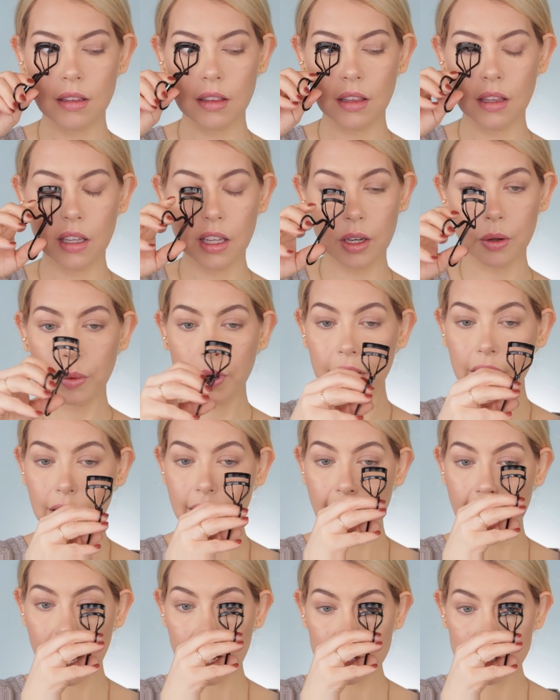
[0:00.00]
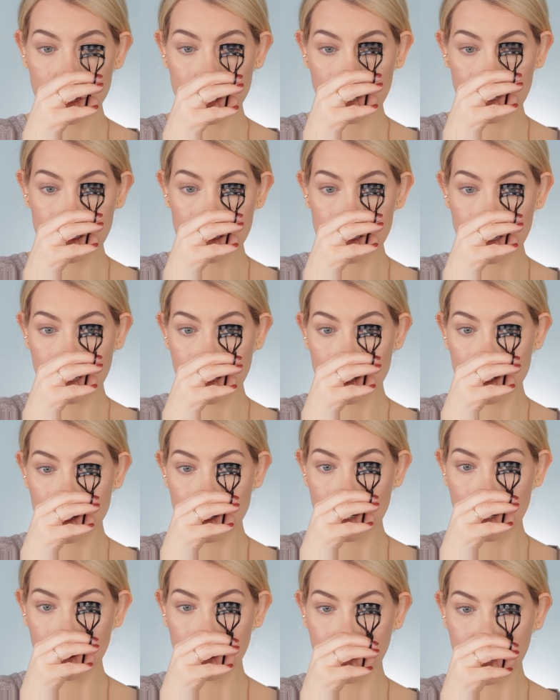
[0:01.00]
liquid lash
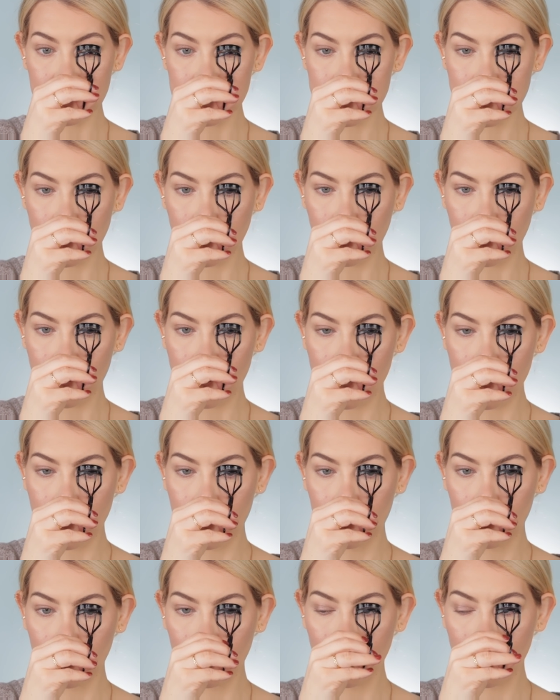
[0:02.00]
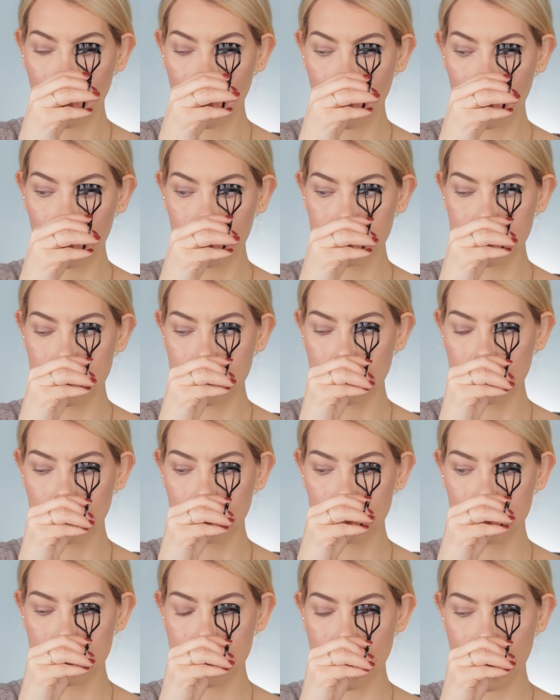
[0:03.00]
extension mascara. I love to
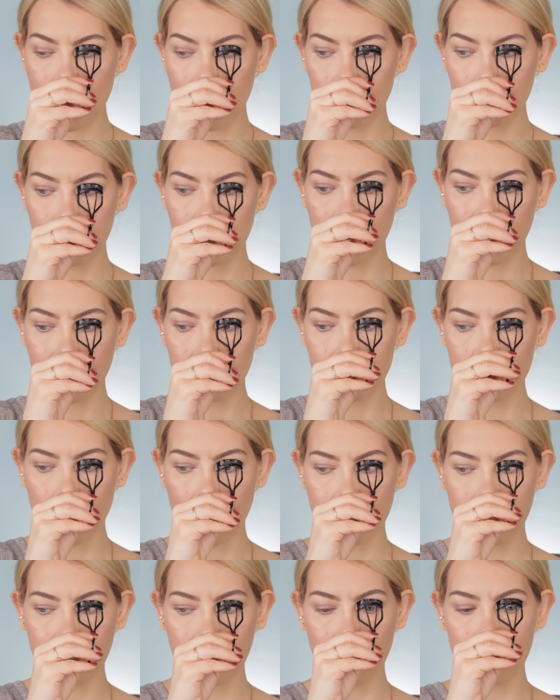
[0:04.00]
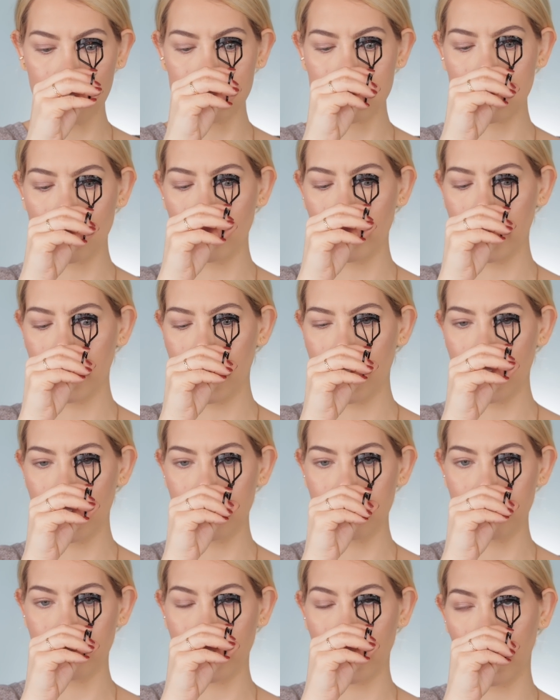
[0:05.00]
use that when I have nothing else going
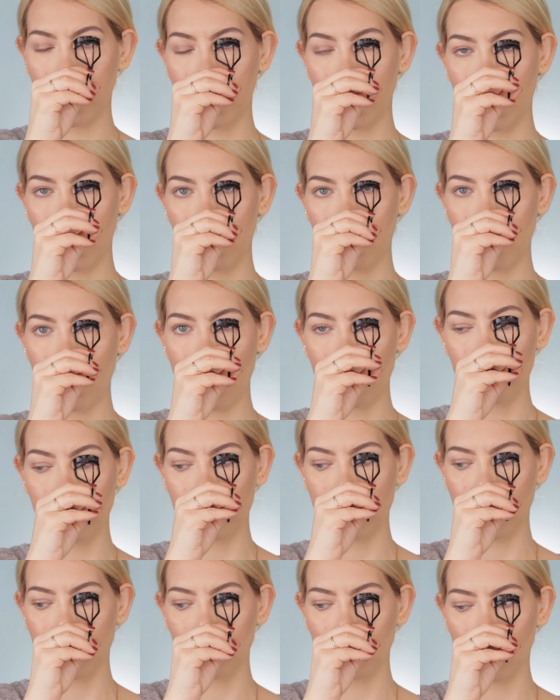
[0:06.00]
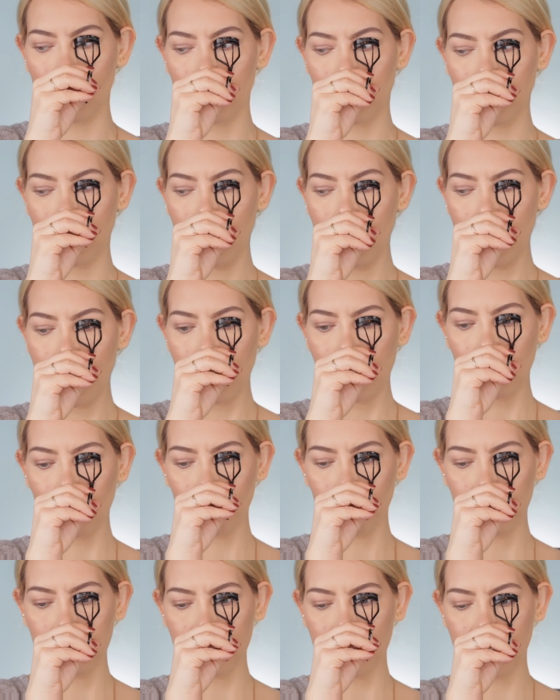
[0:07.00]
on, very kind of everyday look, and I'll
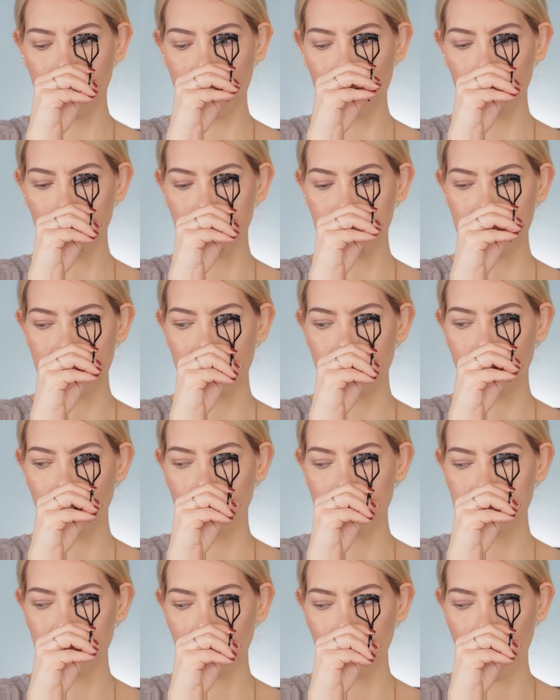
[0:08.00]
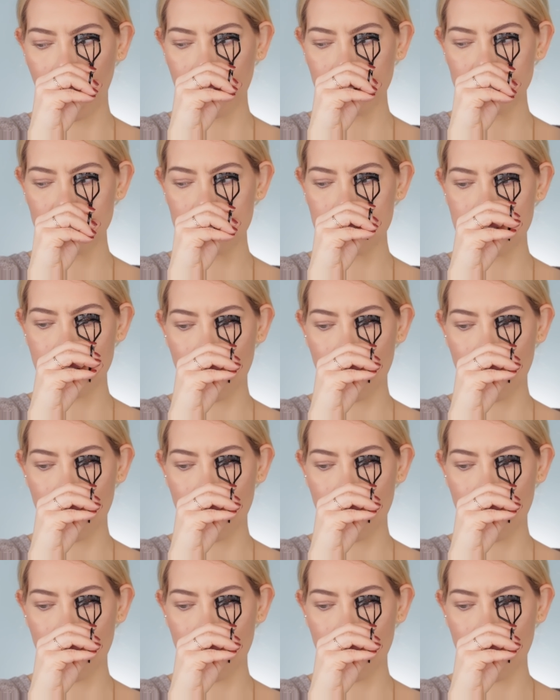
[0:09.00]
really kind of beef up the lashes.